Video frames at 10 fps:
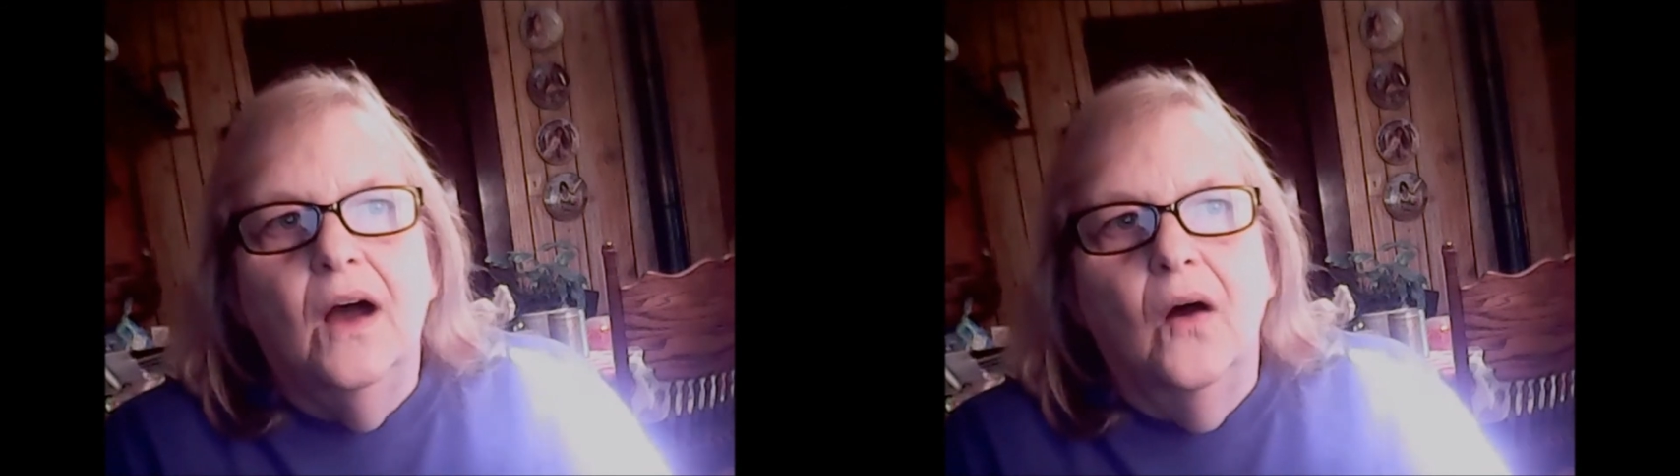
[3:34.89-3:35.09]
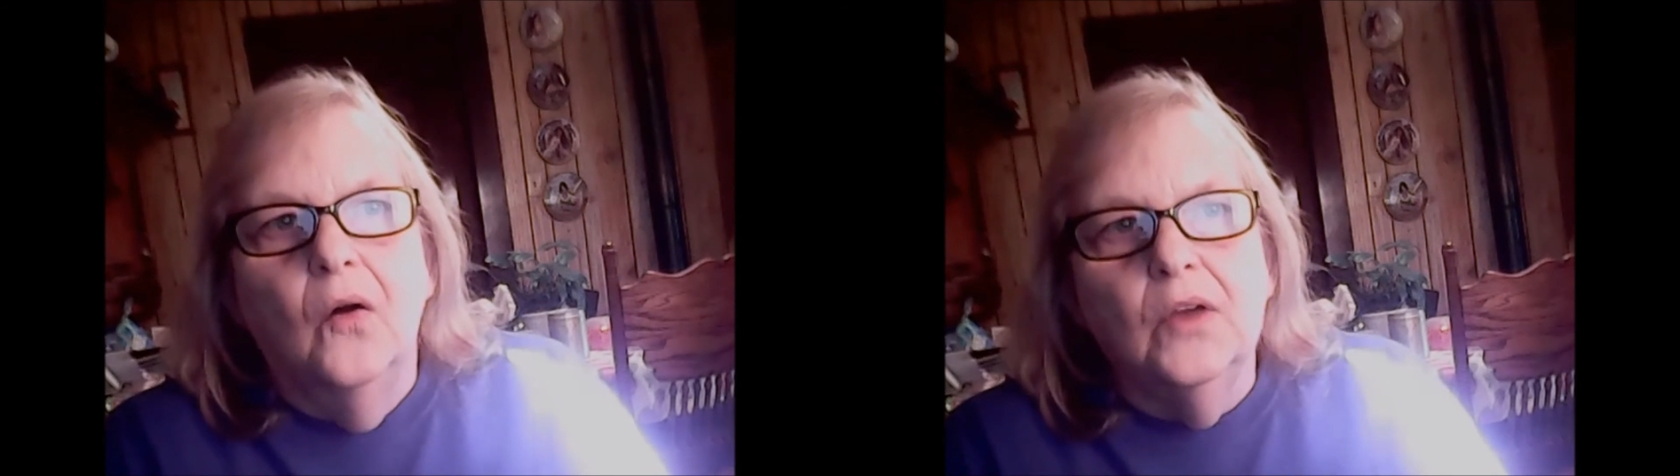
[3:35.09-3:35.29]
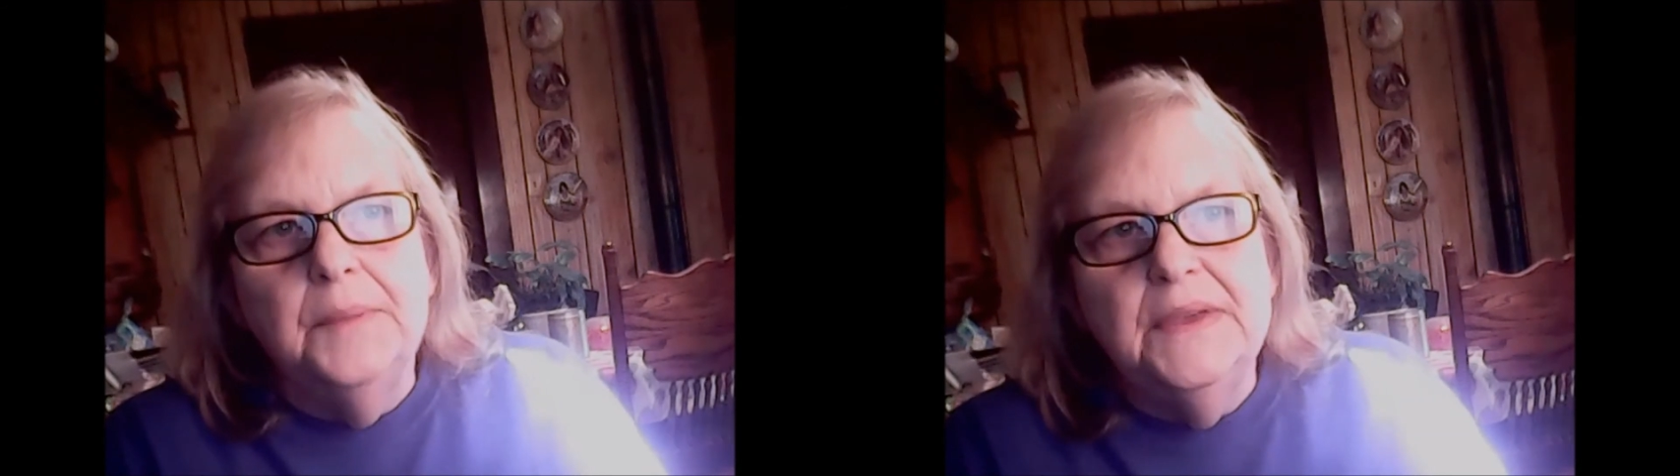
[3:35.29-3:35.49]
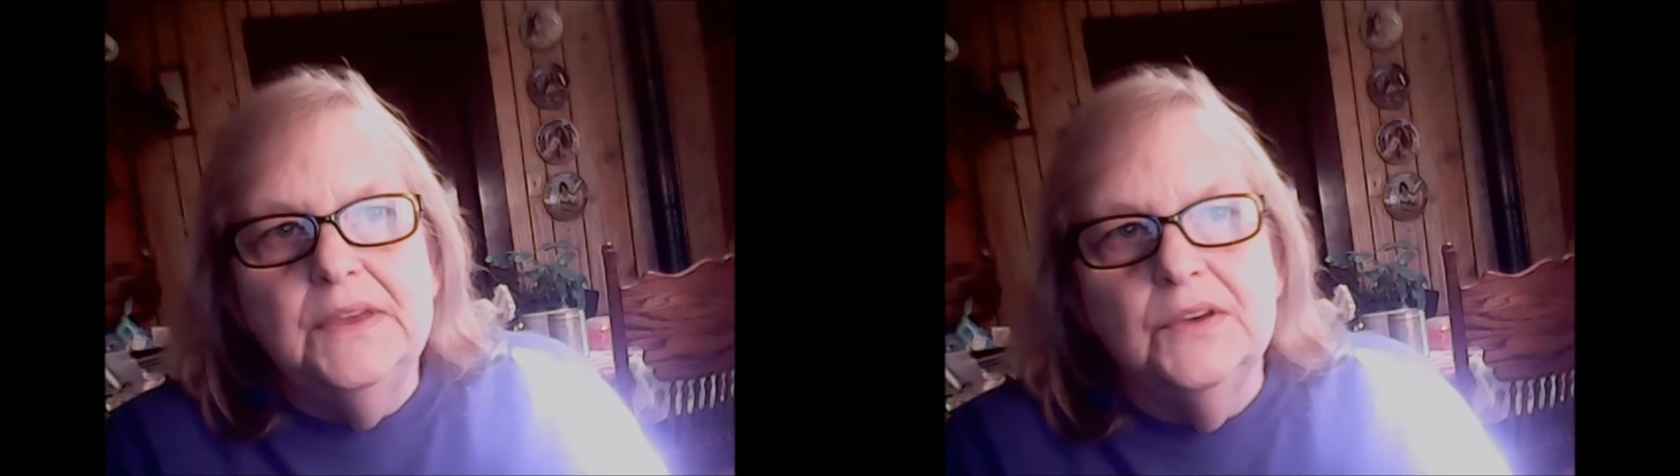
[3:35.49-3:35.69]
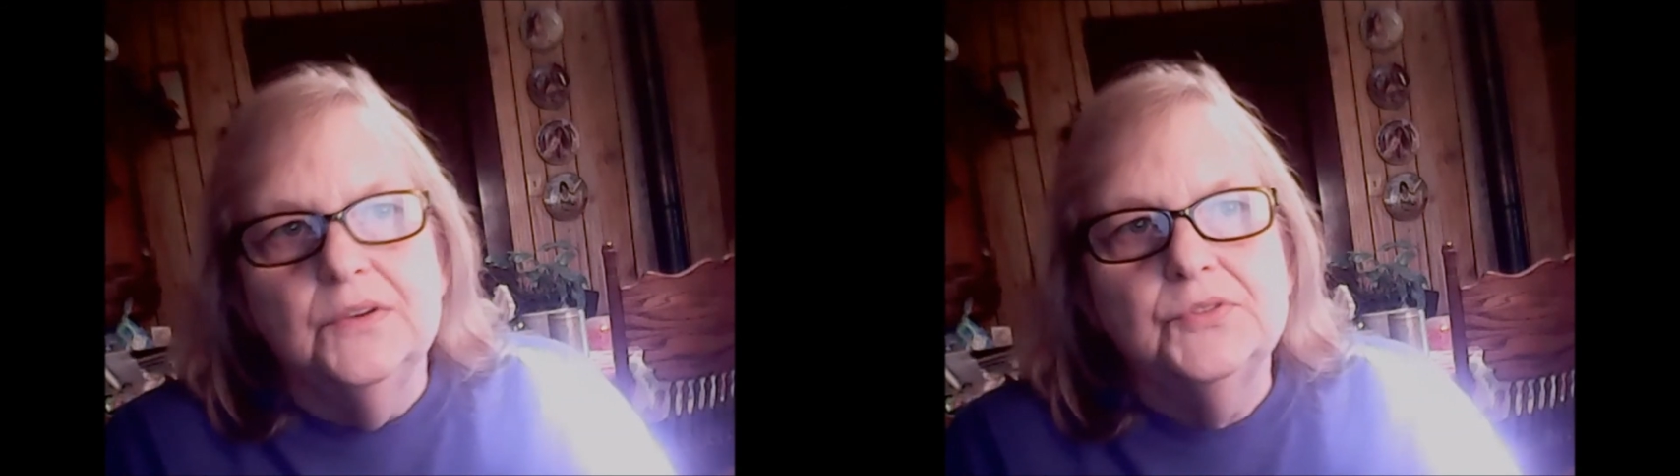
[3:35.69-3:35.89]
only be
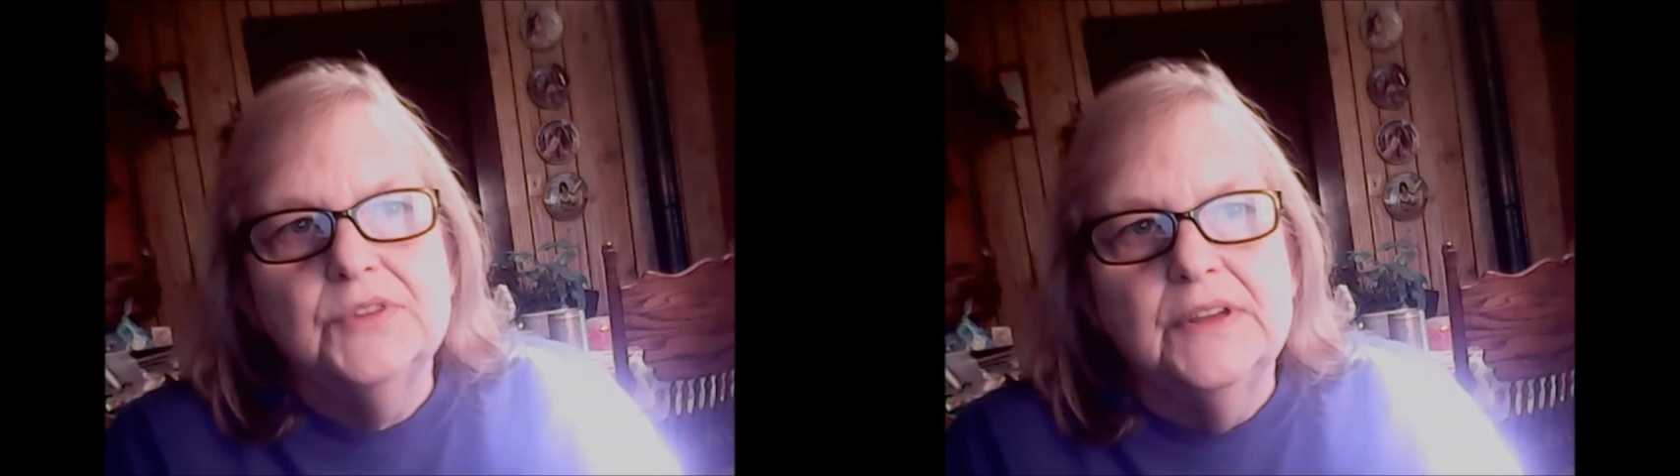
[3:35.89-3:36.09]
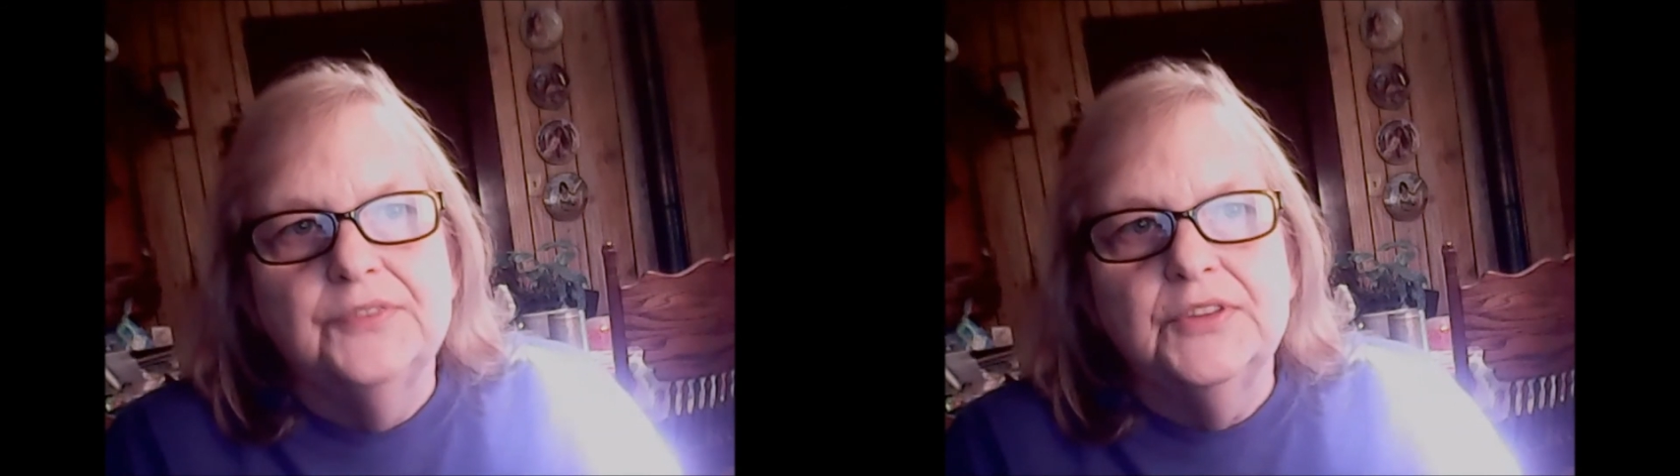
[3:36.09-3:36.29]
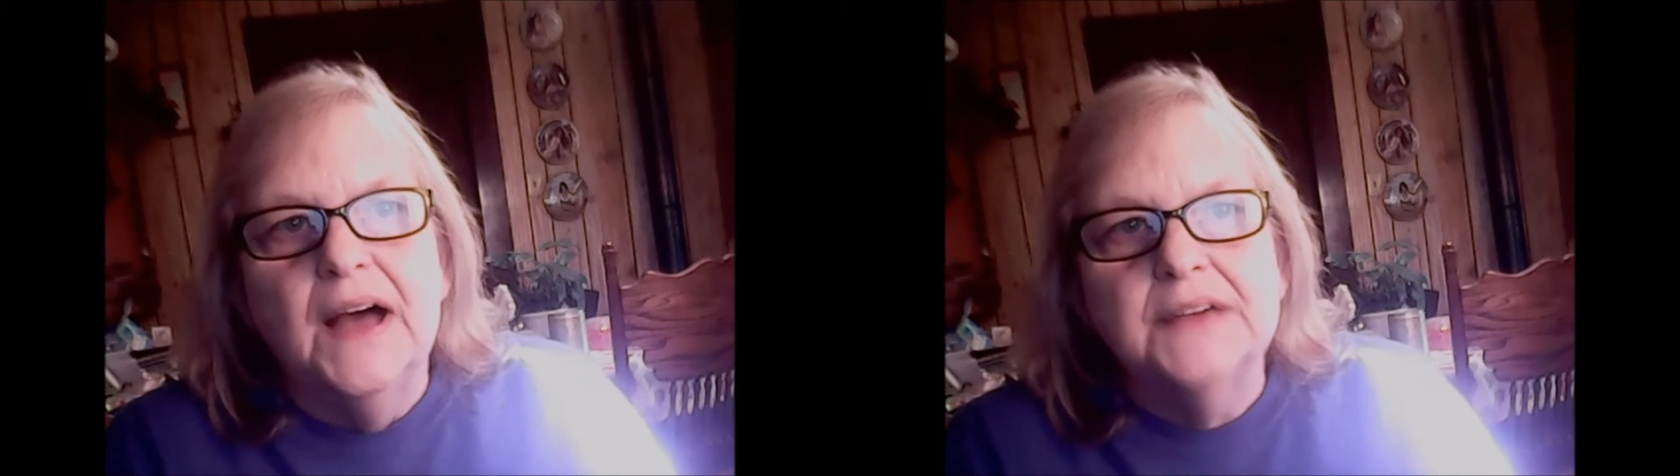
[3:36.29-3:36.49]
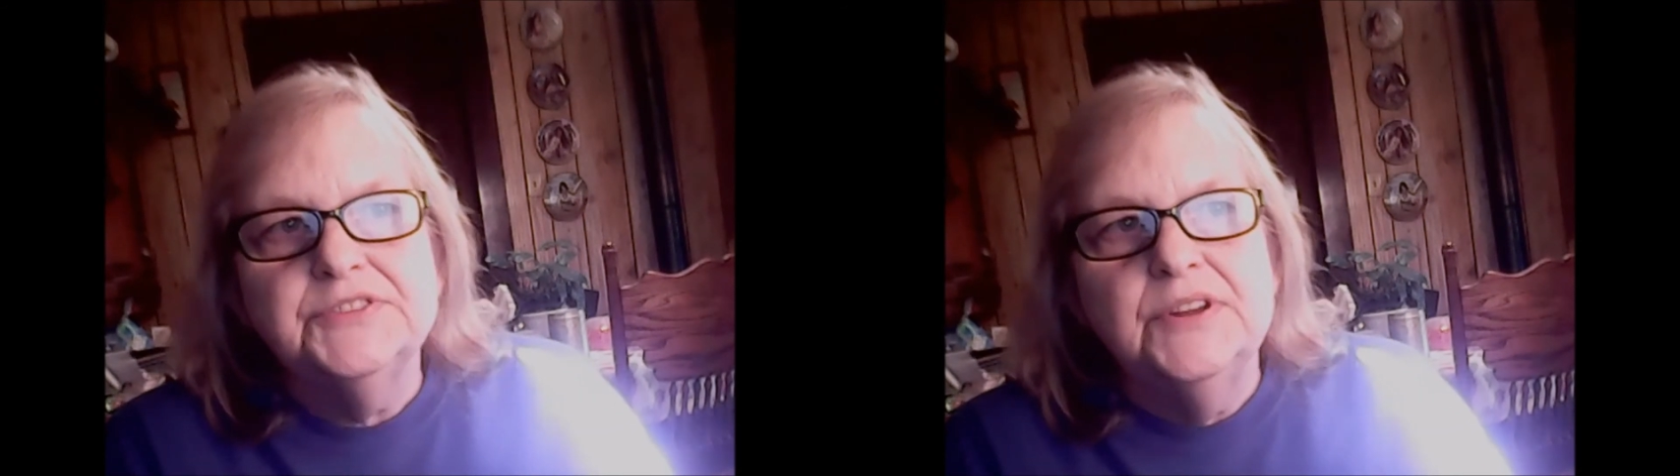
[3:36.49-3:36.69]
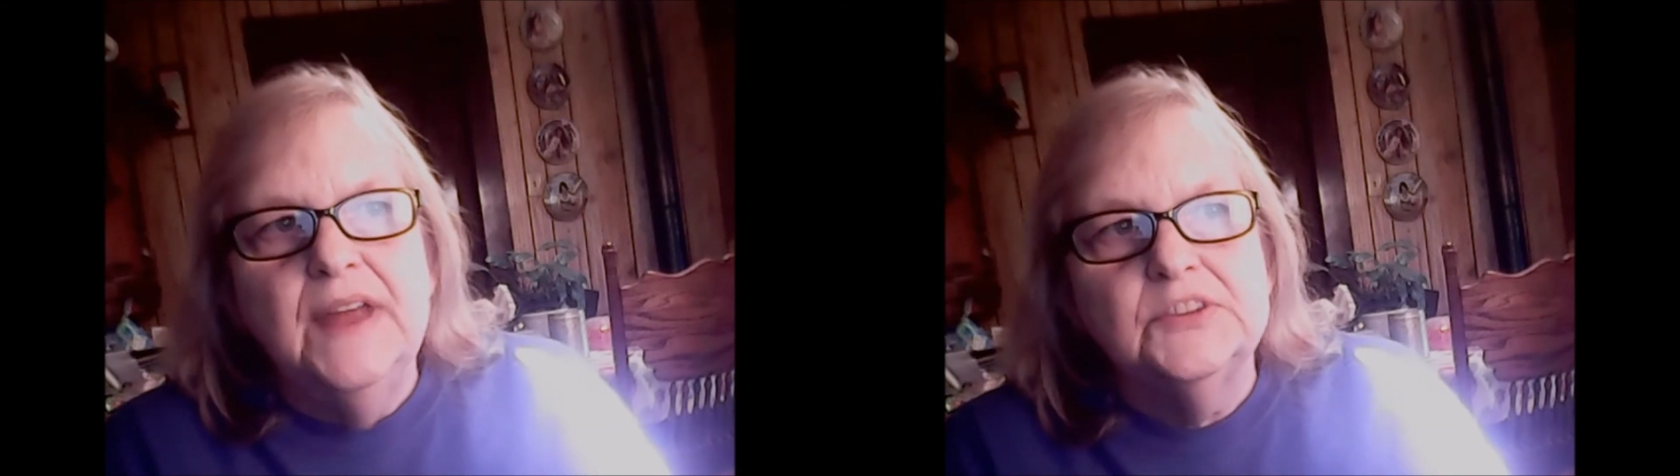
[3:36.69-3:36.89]
used if the
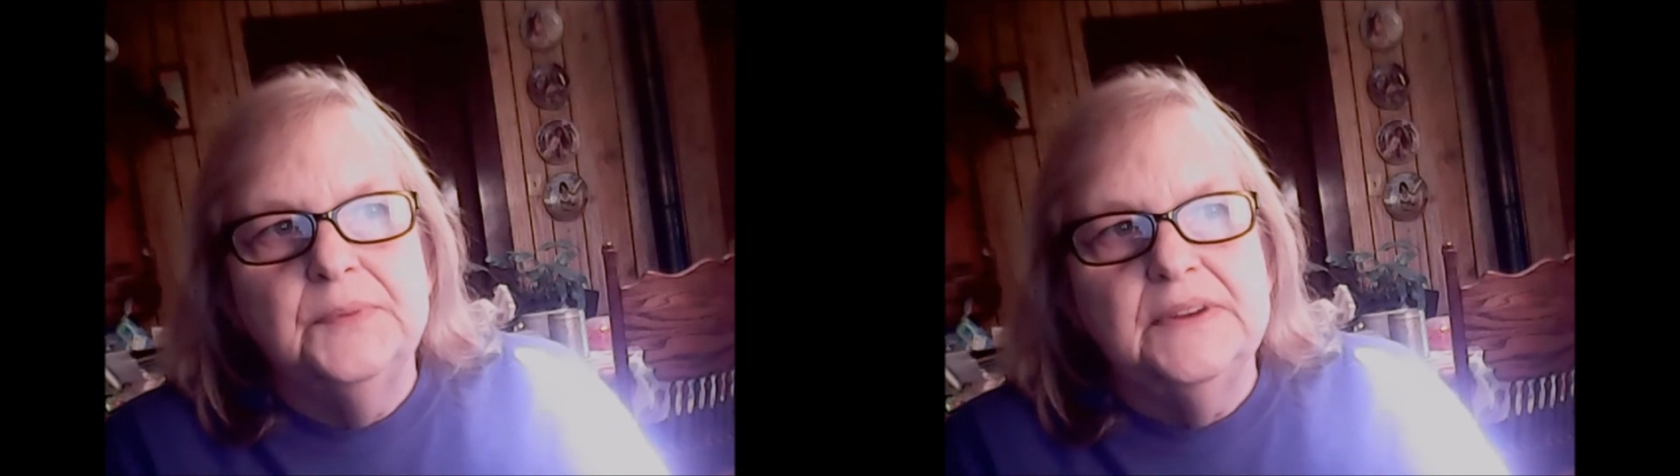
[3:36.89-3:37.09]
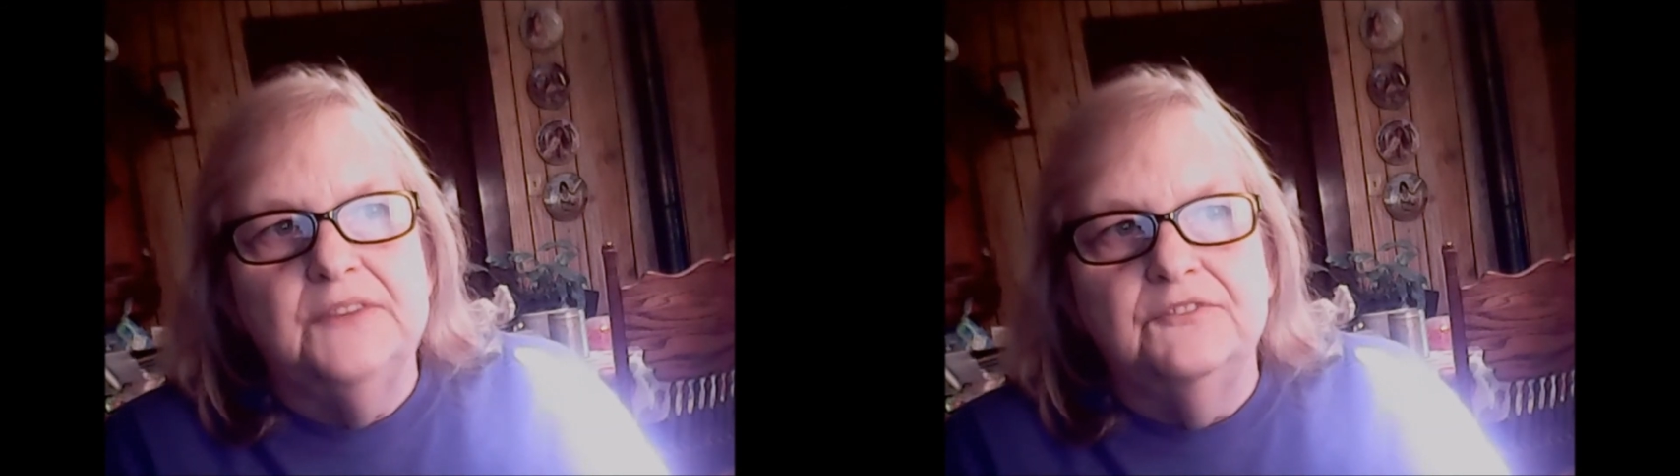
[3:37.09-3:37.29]
toxin has been